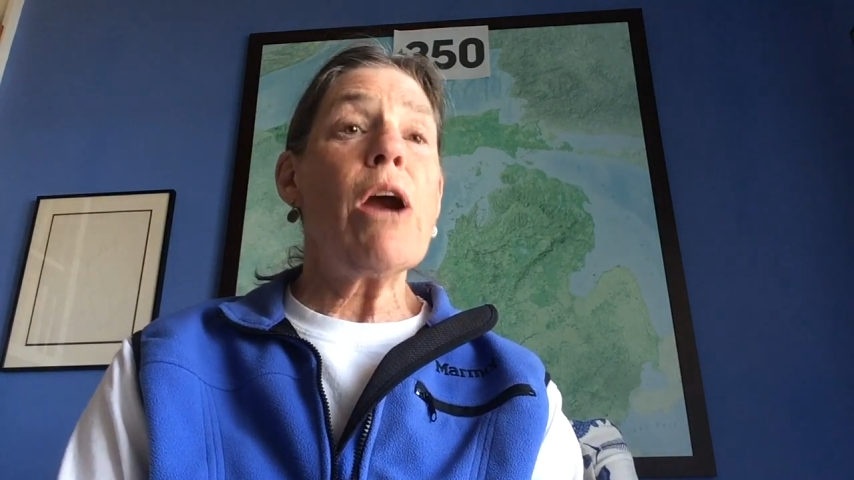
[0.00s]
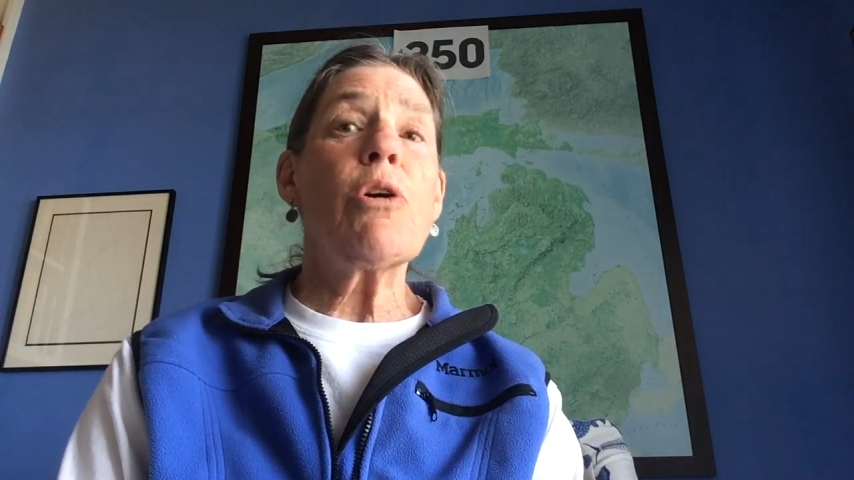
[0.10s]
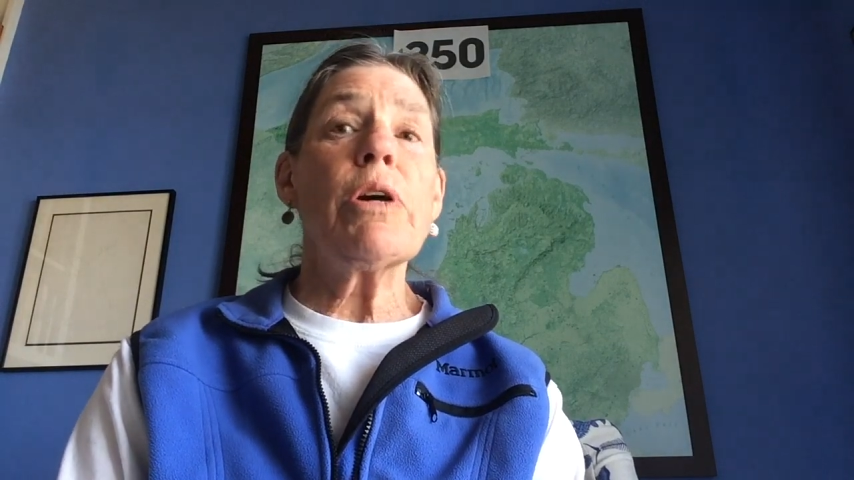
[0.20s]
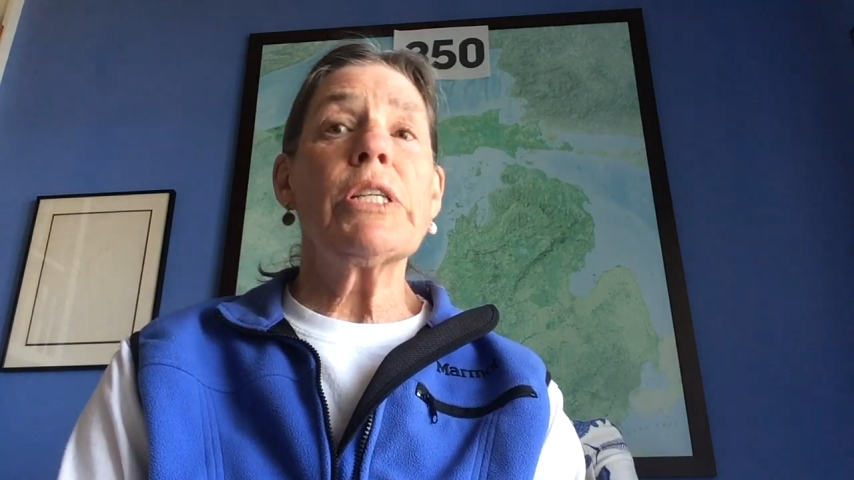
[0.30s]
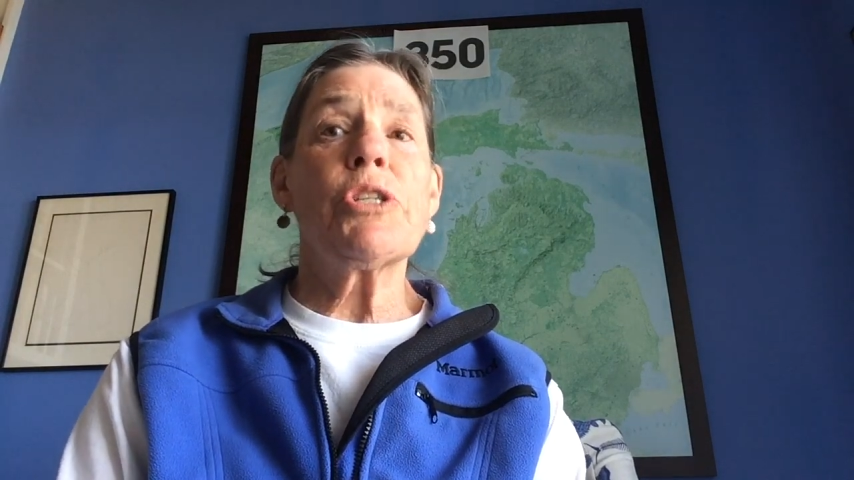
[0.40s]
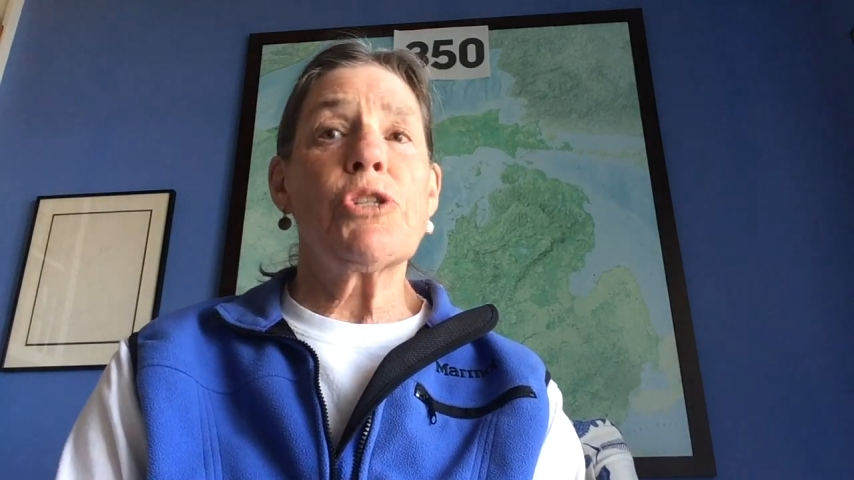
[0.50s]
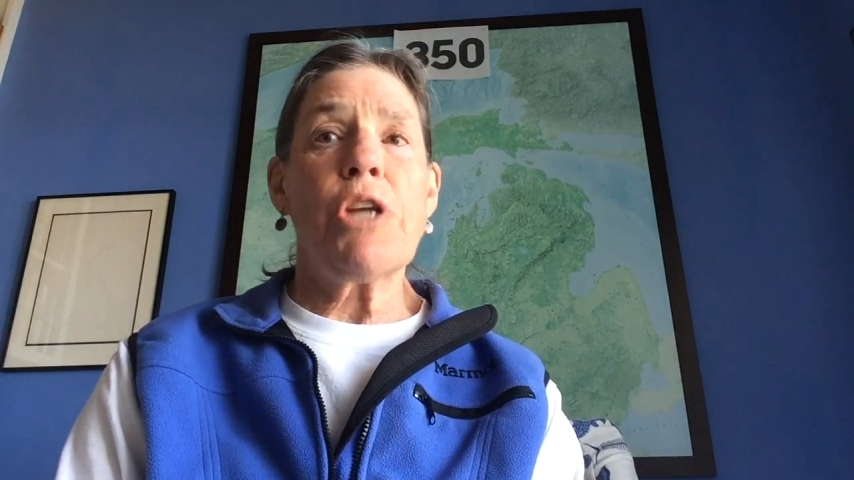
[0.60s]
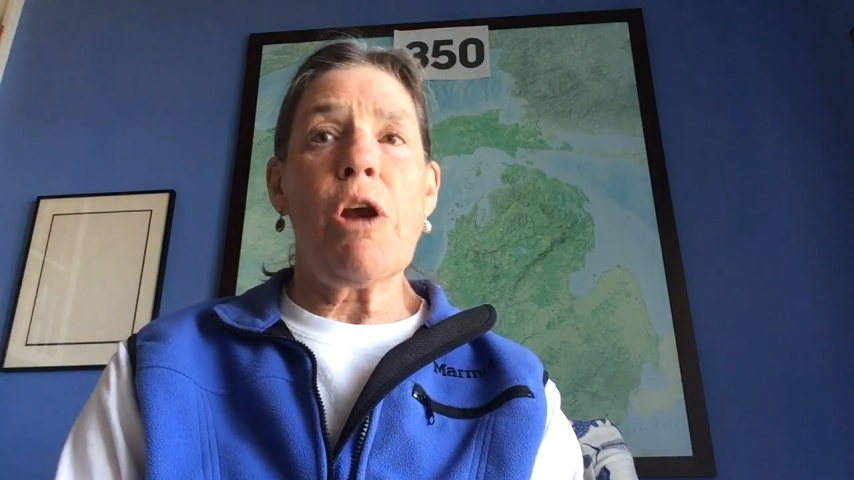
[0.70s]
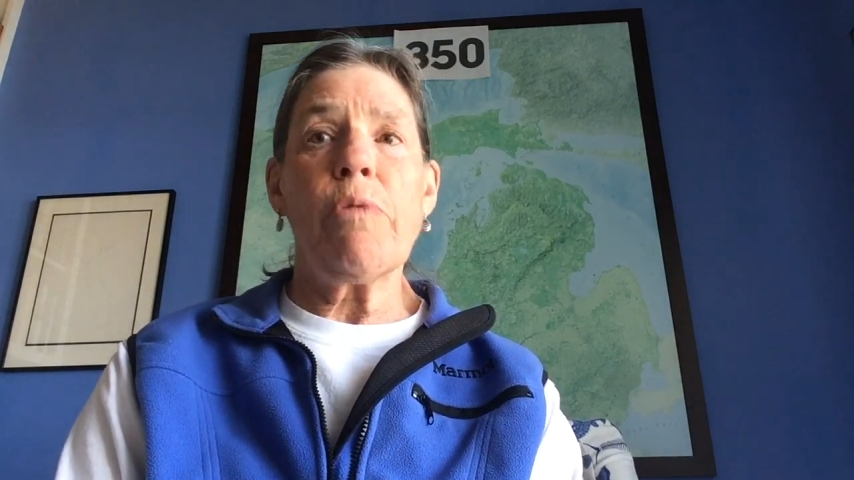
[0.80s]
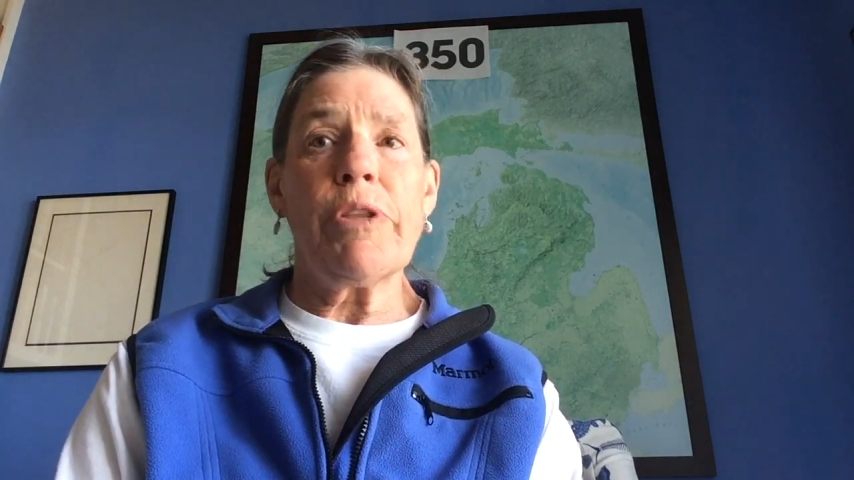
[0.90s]
are going to
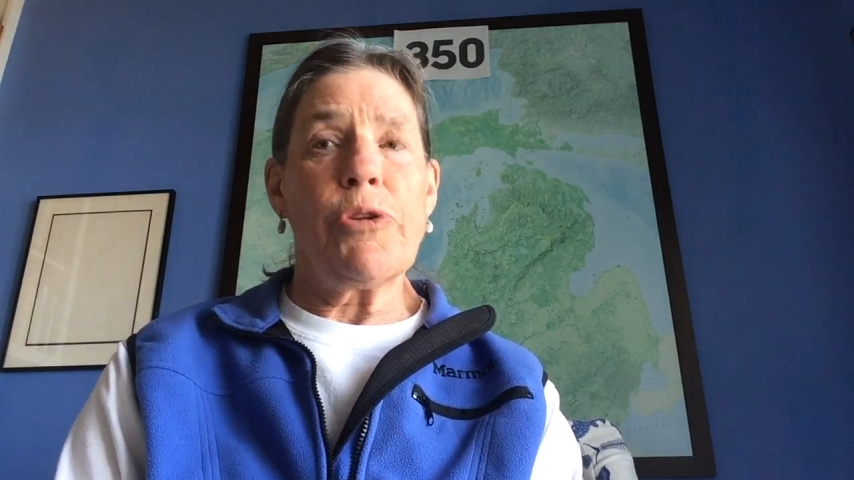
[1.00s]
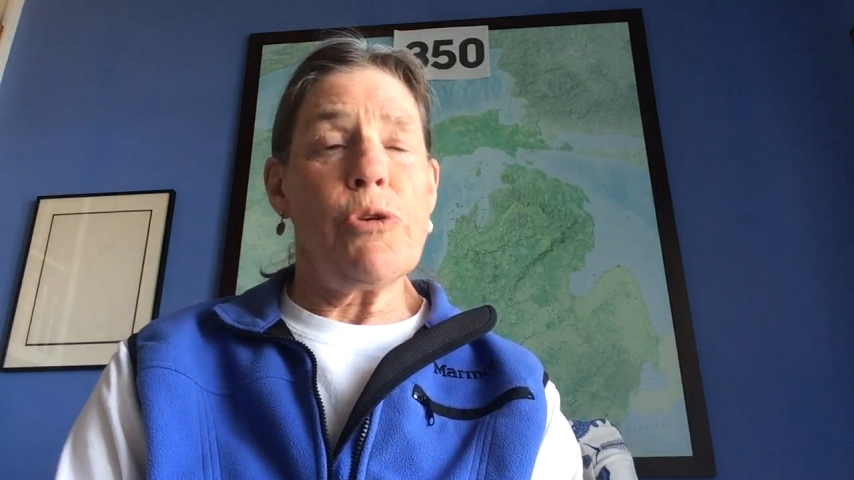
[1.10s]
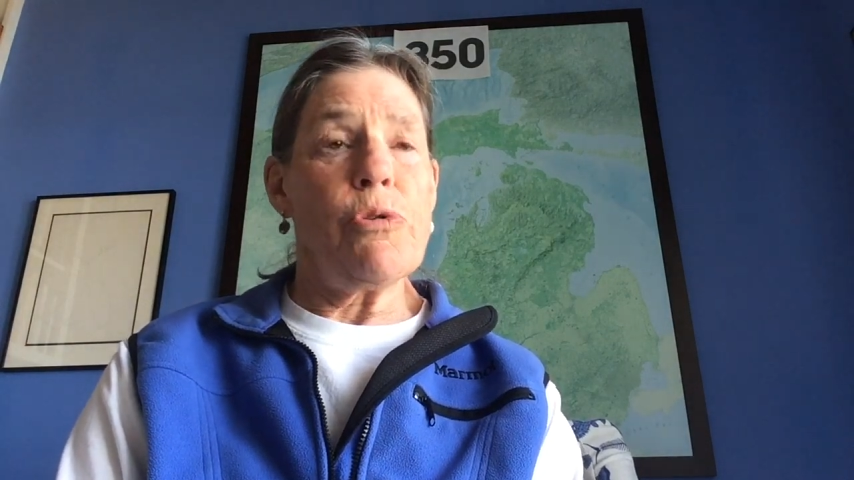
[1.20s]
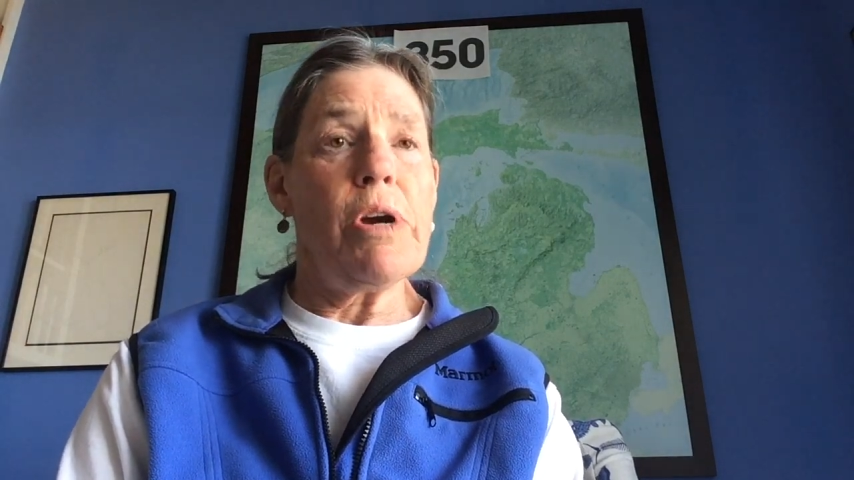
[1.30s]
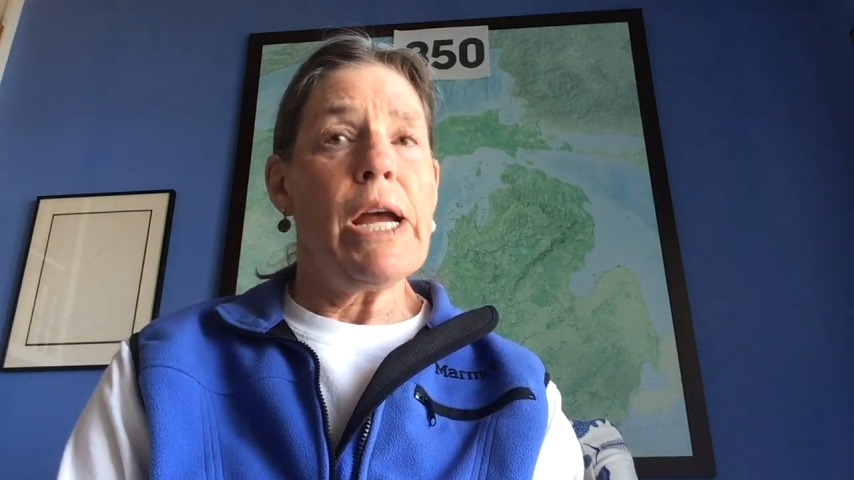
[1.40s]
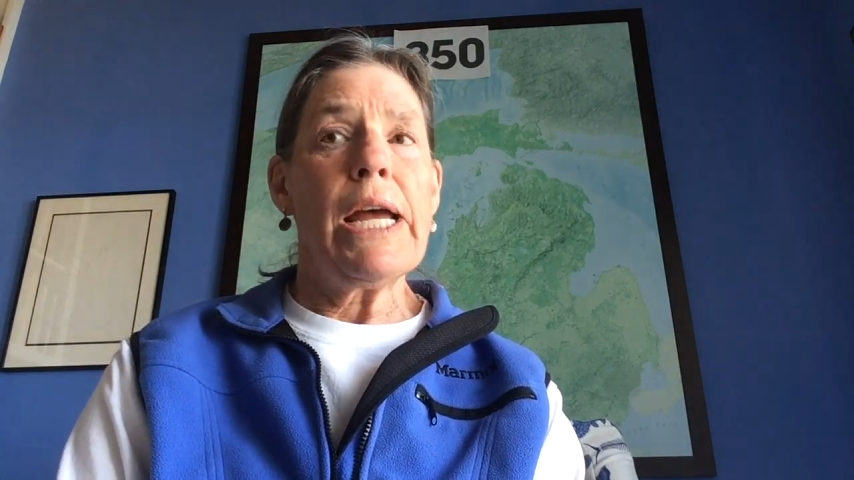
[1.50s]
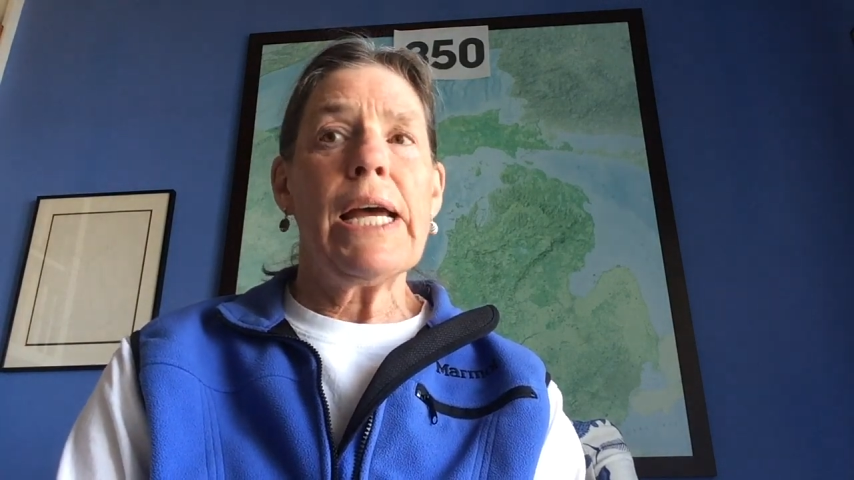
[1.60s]
share with you